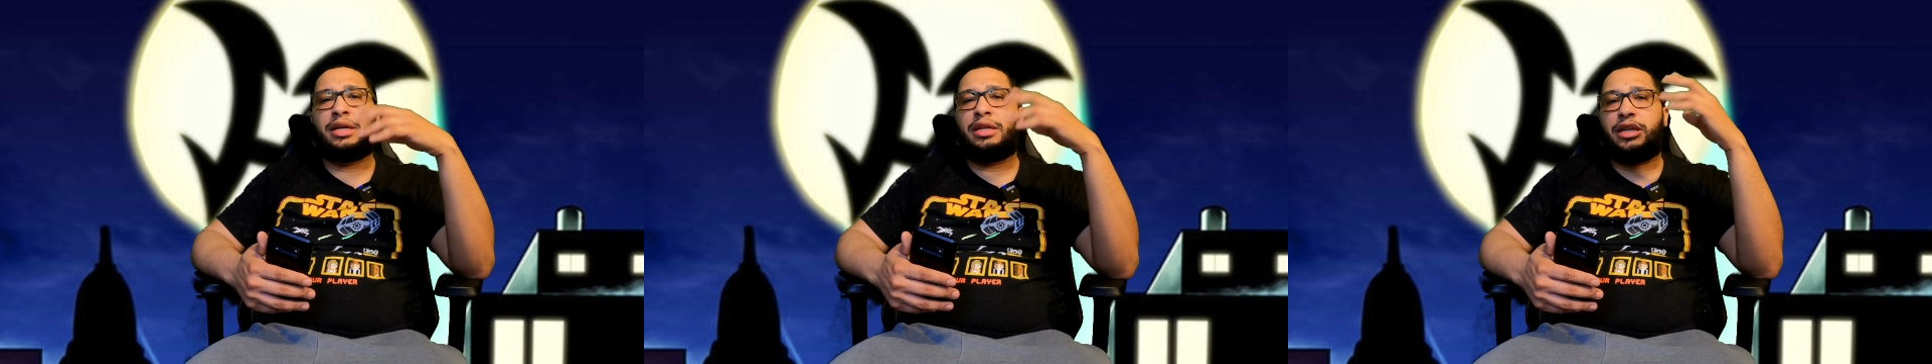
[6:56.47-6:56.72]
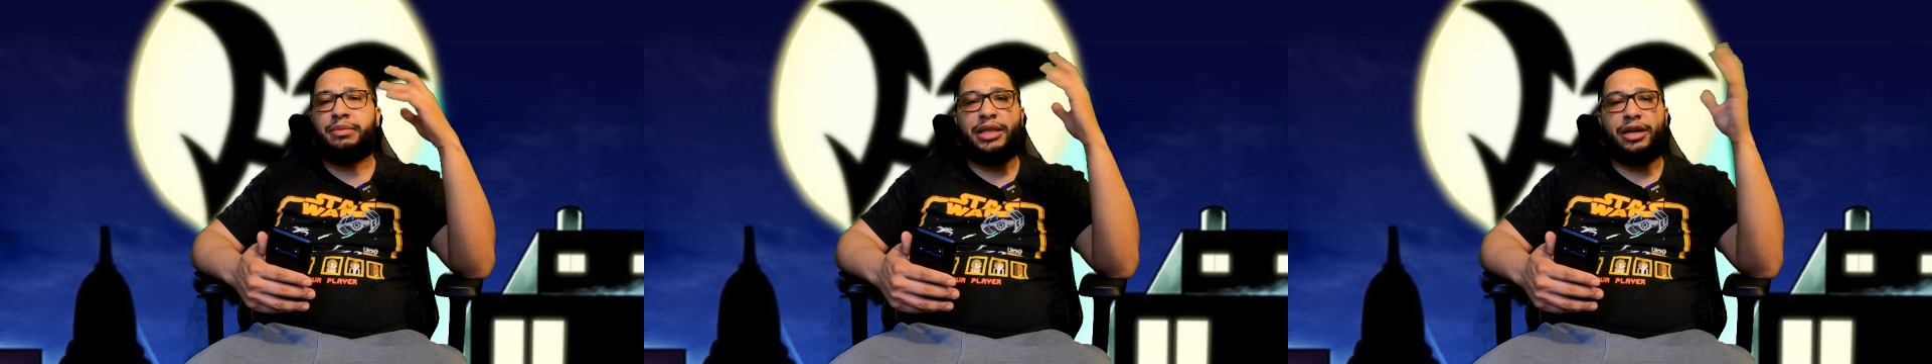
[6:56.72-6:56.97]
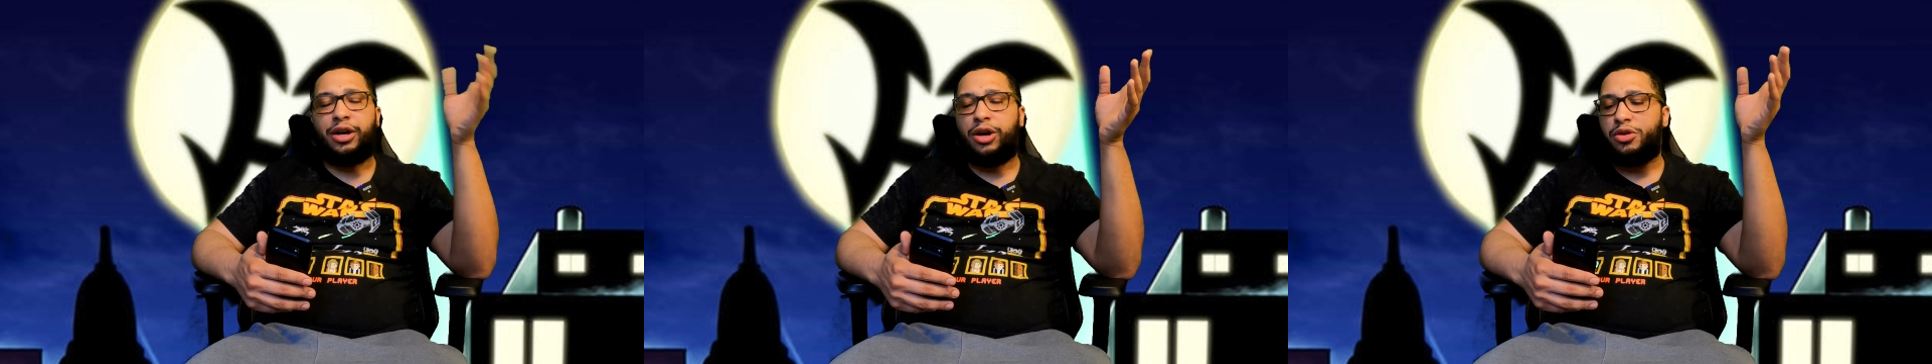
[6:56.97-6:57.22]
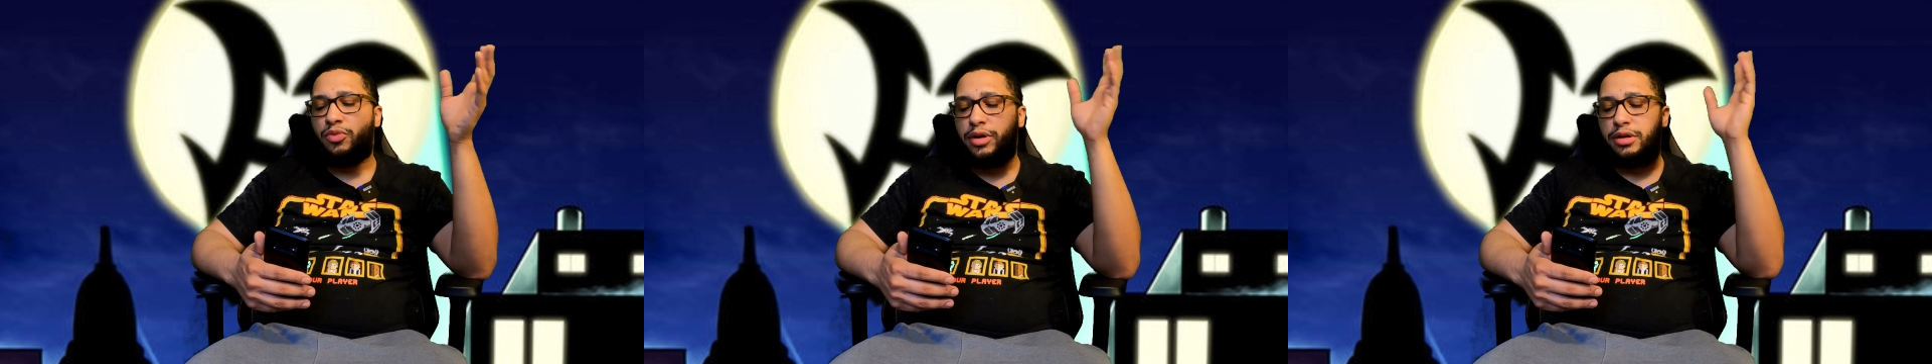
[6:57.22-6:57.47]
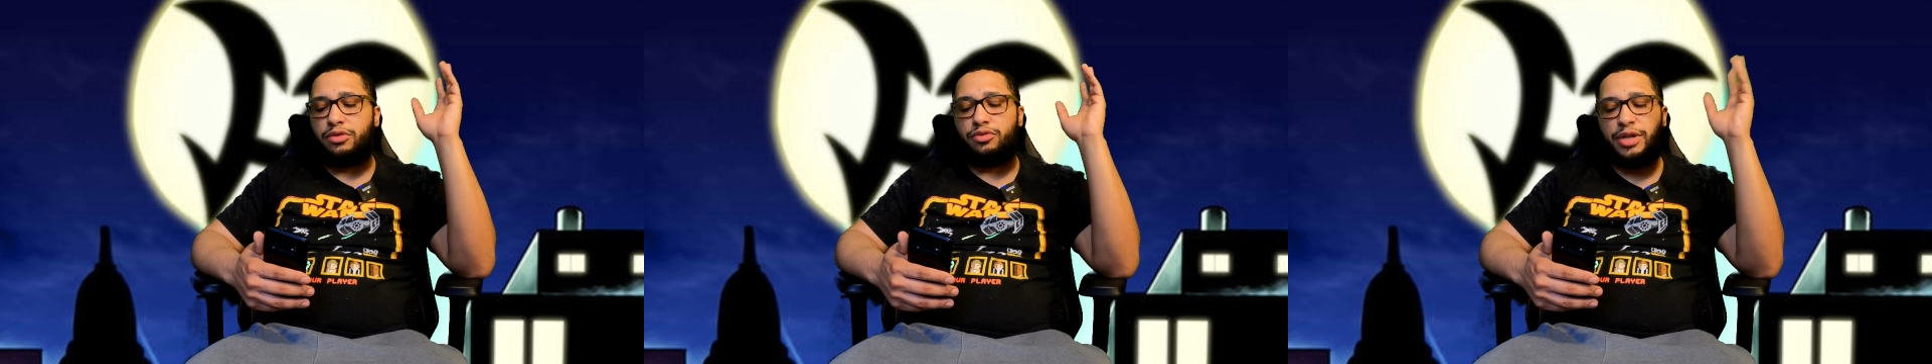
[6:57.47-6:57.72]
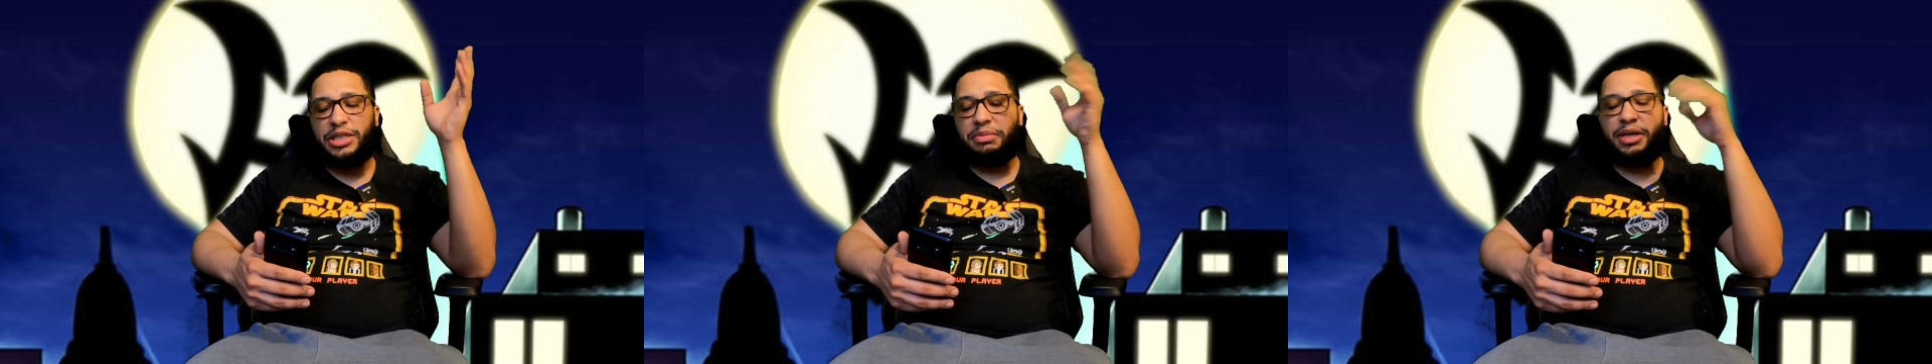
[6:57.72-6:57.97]
Limit the Girl to one.
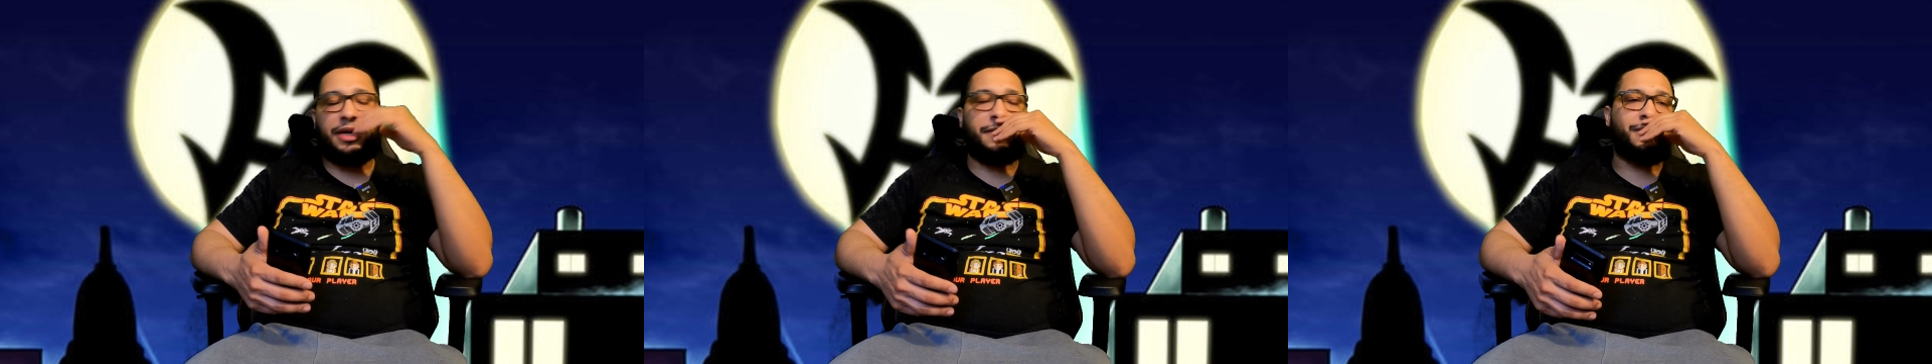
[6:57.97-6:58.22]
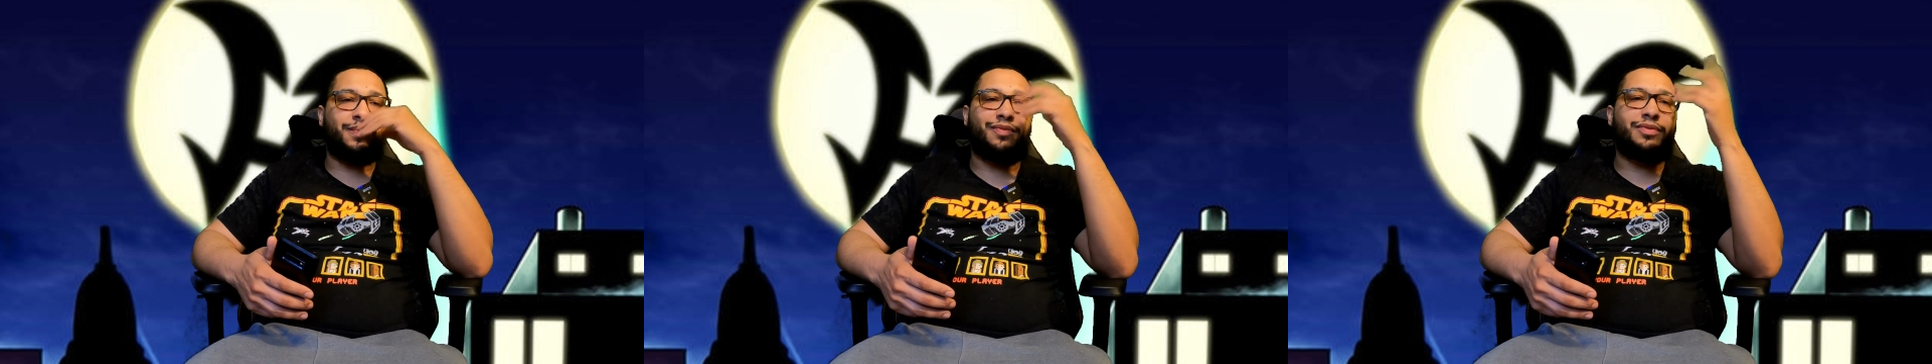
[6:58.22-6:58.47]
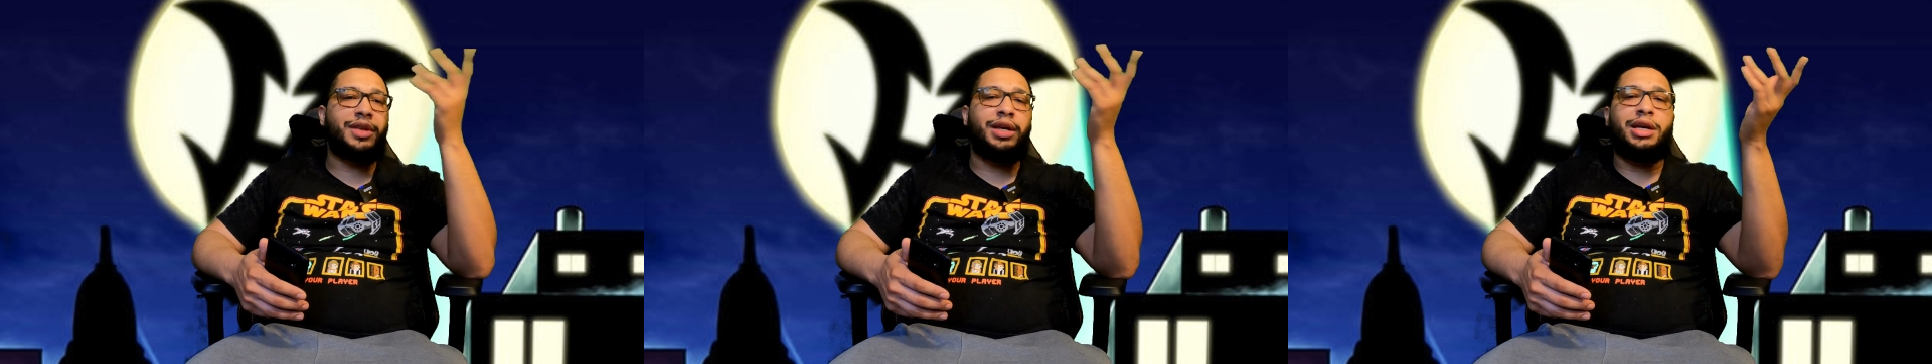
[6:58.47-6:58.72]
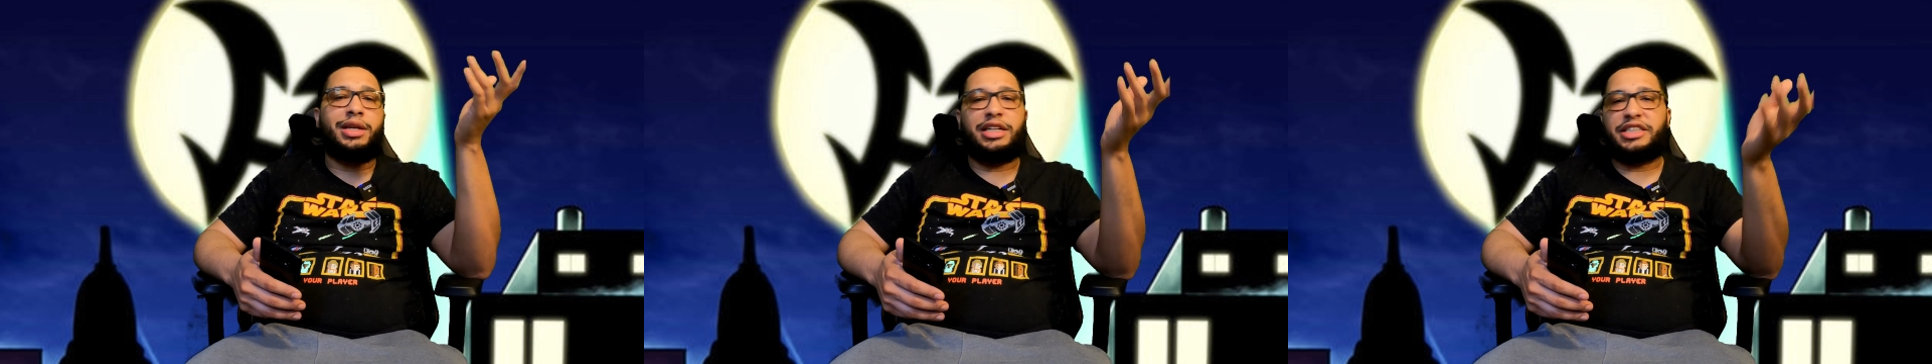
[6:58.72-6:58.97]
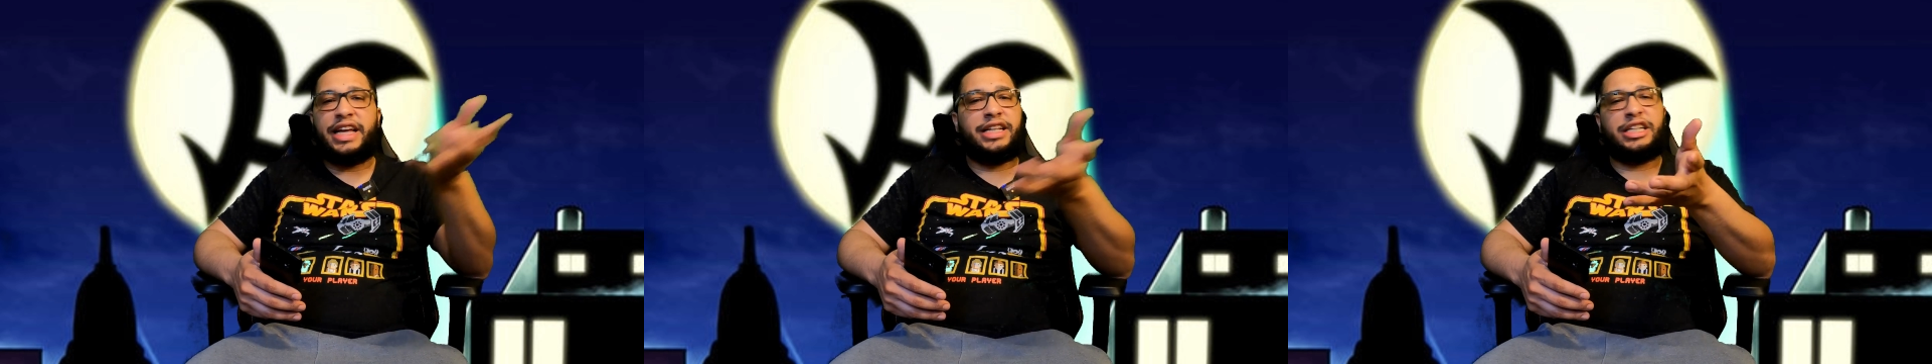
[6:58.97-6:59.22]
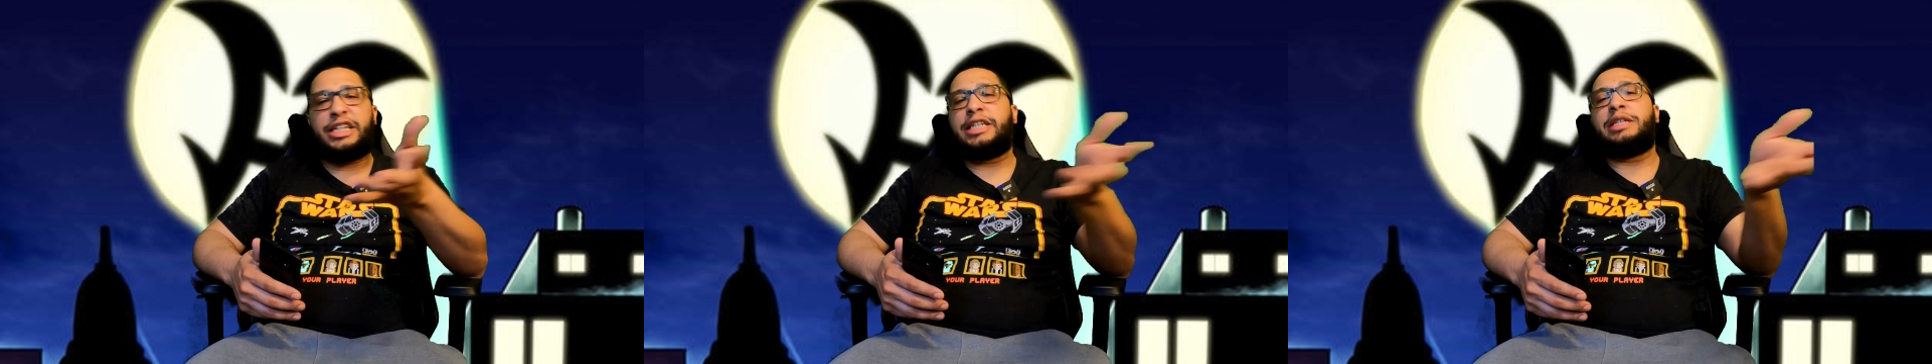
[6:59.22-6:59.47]
Reason being, this
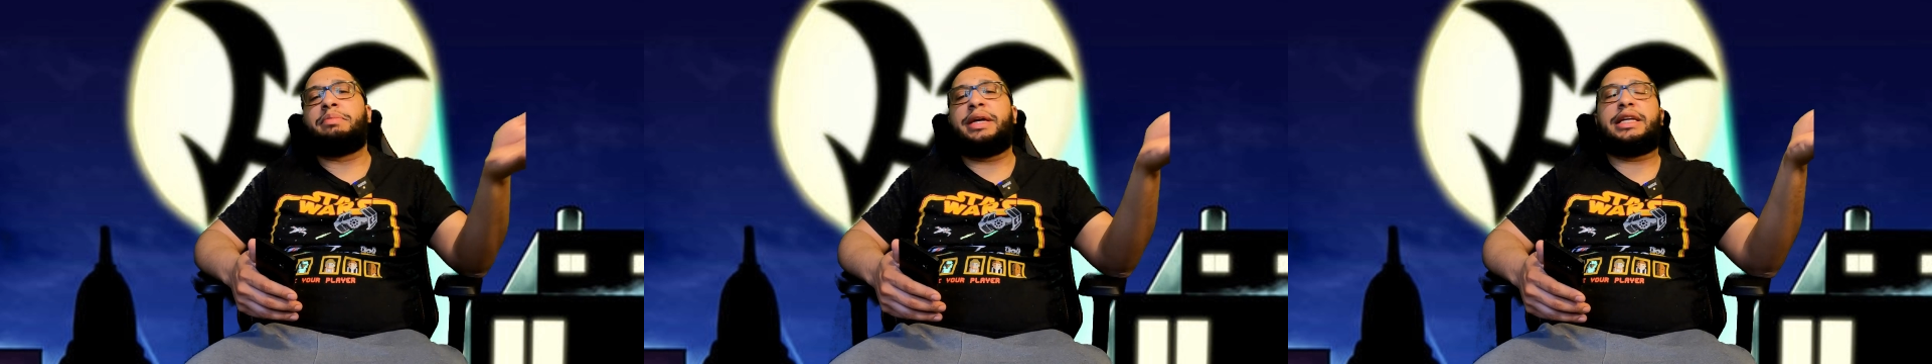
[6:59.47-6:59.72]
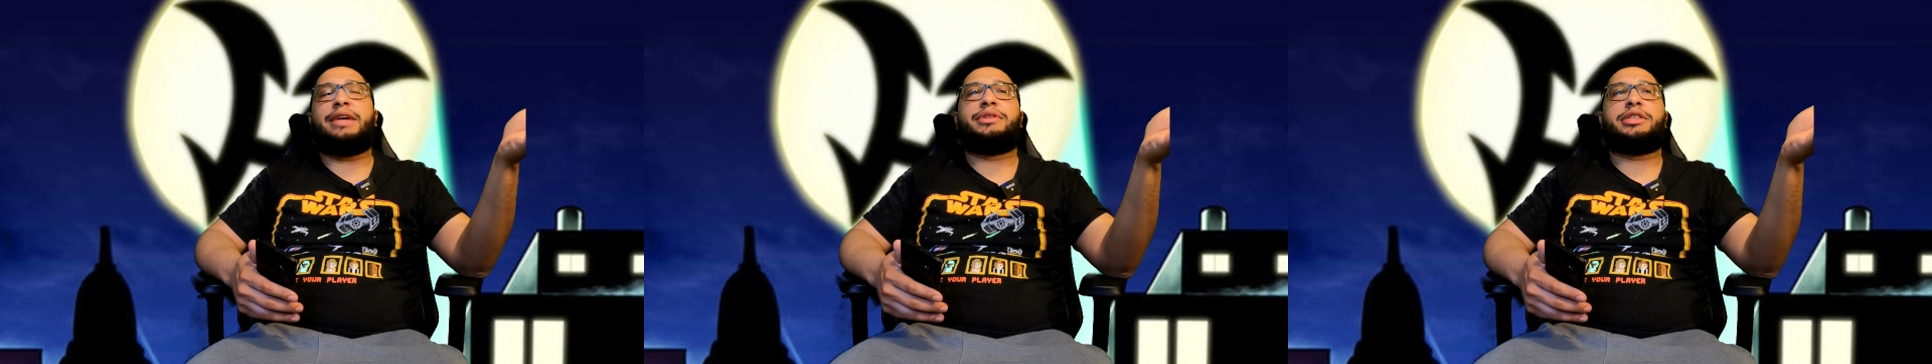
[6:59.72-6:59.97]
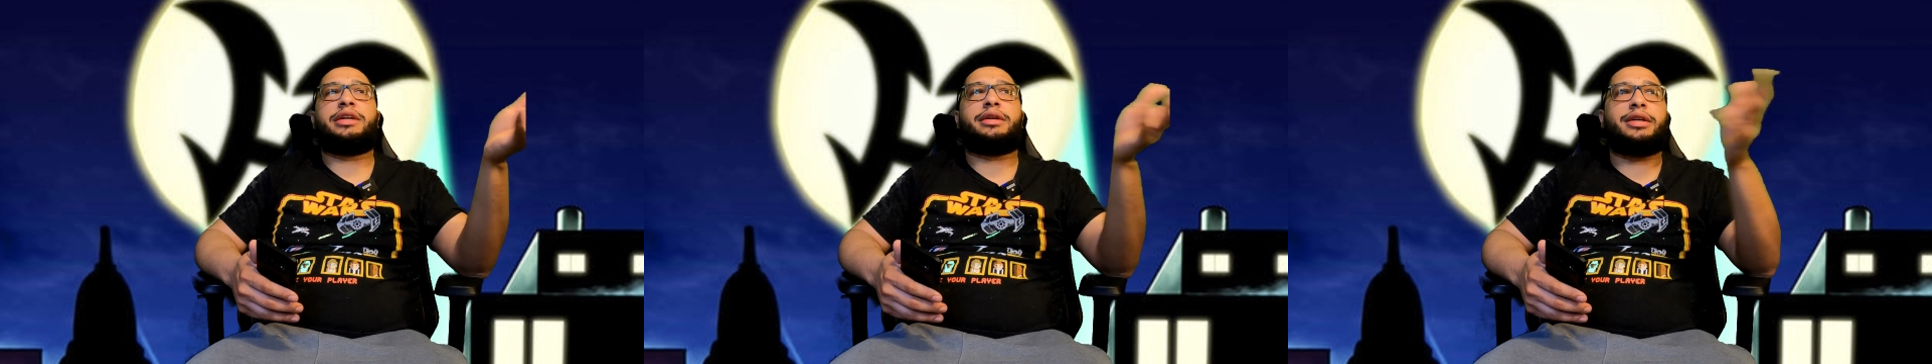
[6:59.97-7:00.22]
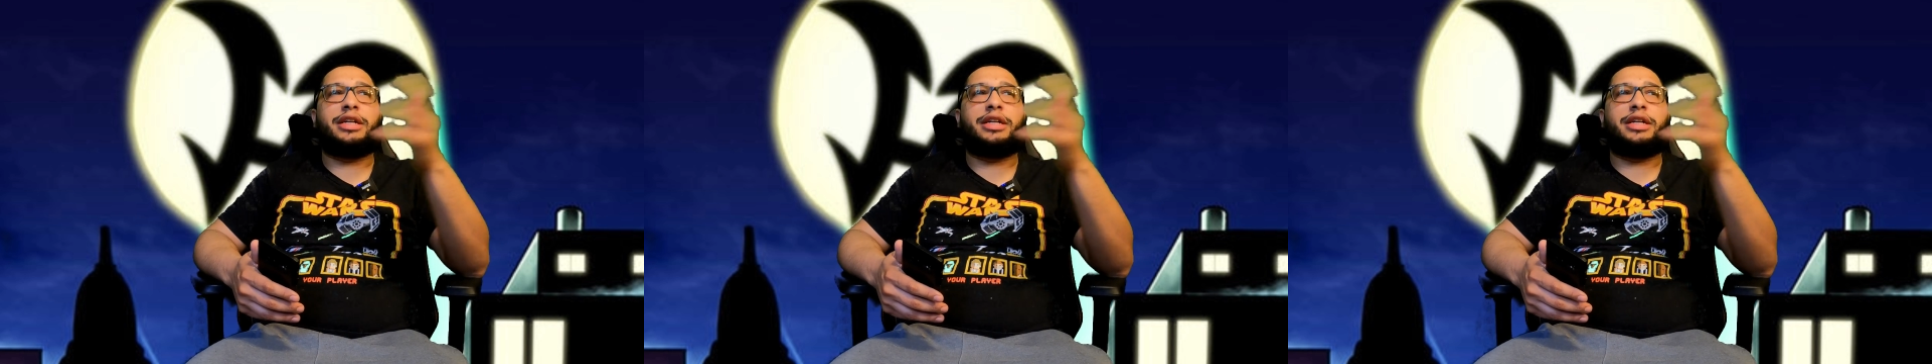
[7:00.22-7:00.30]
engine shouldn't be in everything.